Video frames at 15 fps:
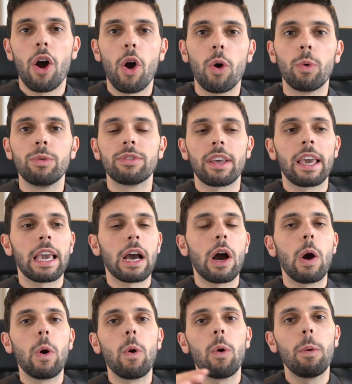owns a
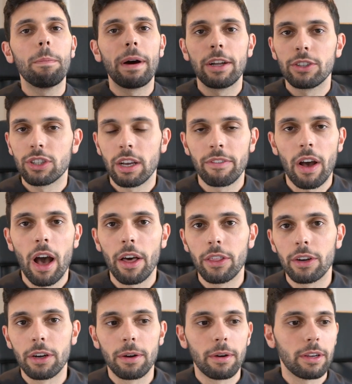whole bunch of
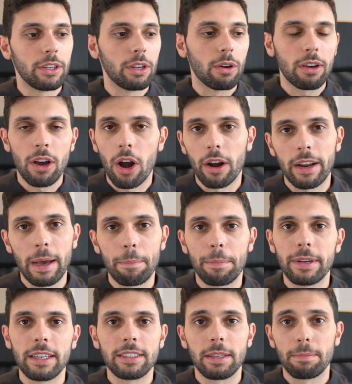other, car
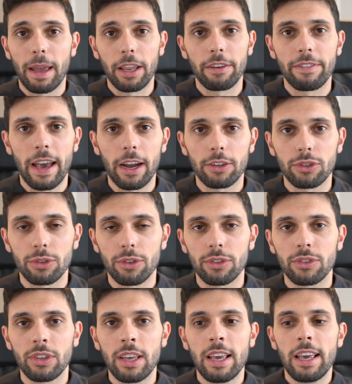companies and
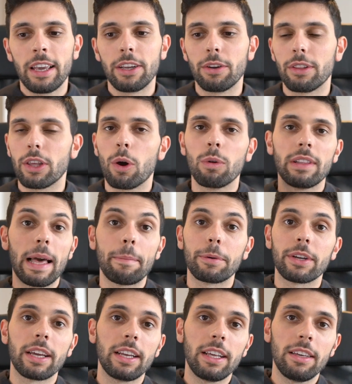manufacturers. They own
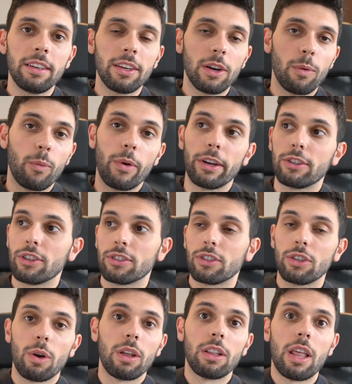Lamborghini, which is, a
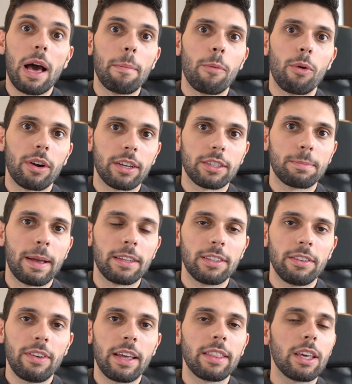lot more
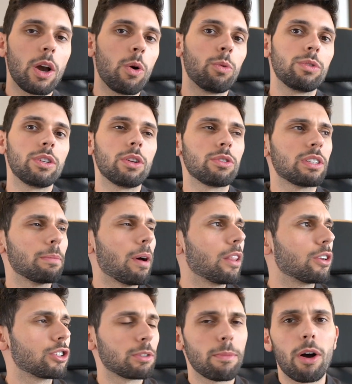expensive, and they own, some
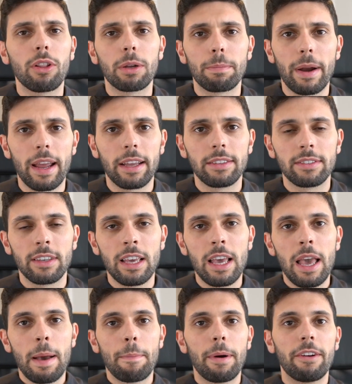other smaller brands.
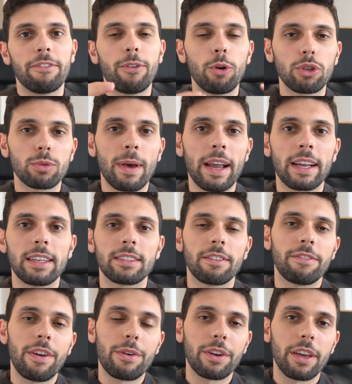But Volkswagen is a
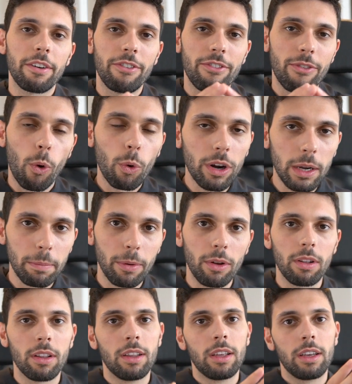very
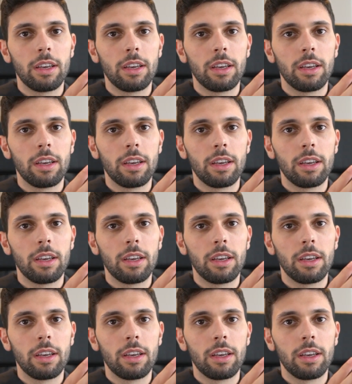affordable,